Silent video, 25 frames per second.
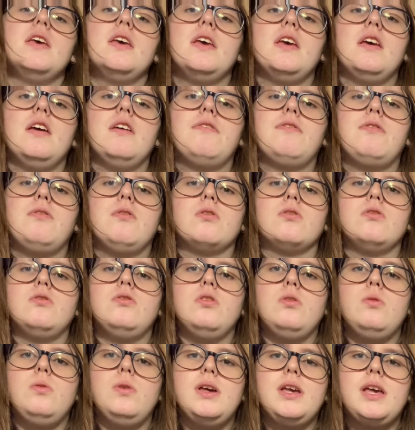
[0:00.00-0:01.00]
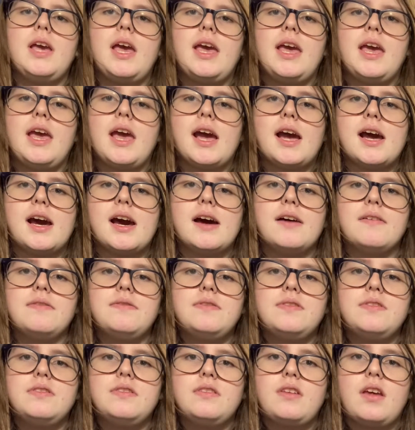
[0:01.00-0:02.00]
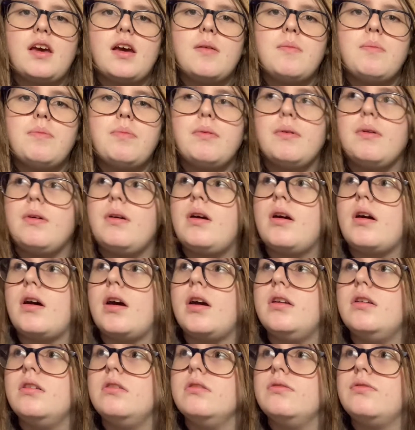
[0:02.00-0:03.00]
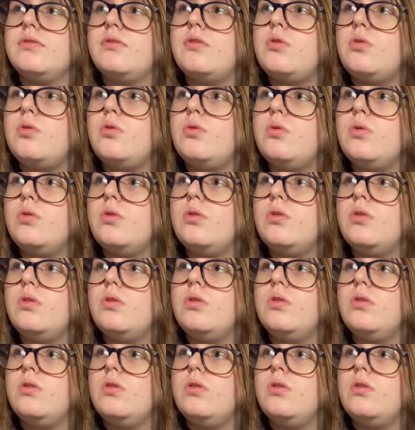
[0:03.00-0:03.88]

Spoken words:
if you're doing a half step kind of cool